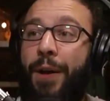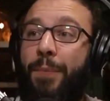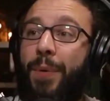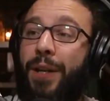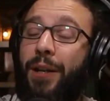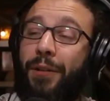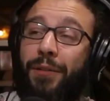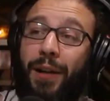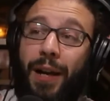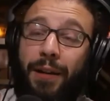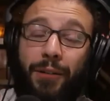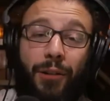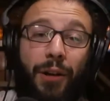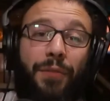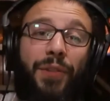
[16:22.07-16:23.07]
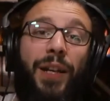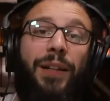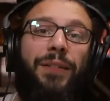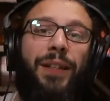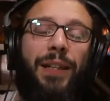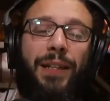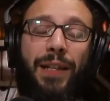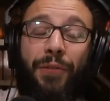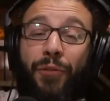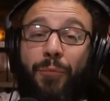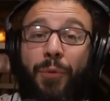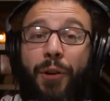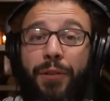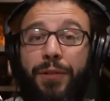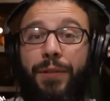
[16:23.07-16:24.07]
But he also had a lot of things in
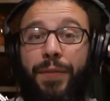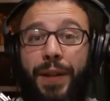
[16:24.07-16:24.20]
different parts.